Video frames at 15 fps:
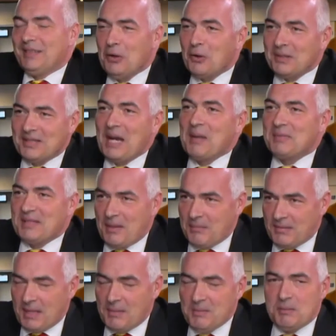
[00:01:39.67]
long time
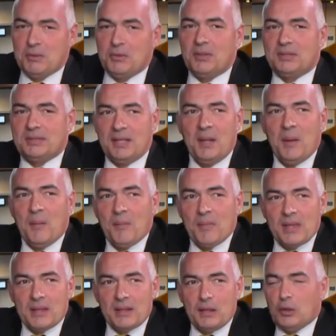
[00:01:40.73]
sometimes because
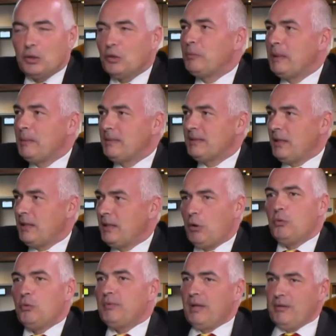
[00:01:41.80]
a lot of people say,
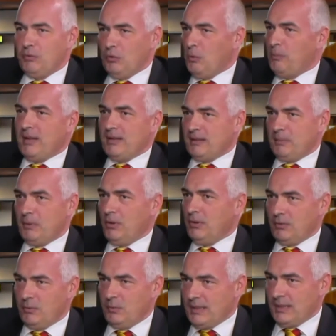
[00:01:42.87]
oh, we have no
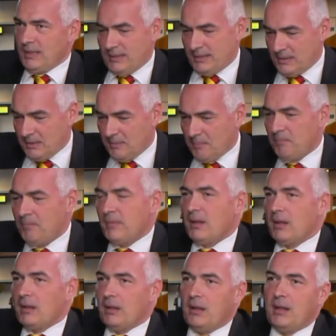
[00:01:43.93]
passport with us.
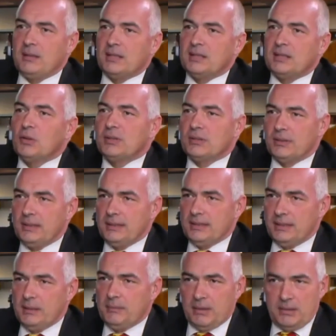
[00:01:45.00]
And that's not so
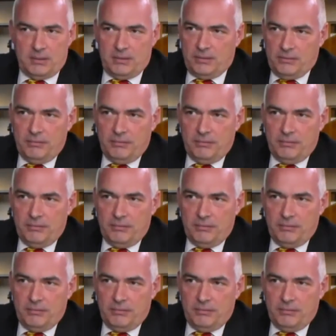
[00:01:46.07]
easy, but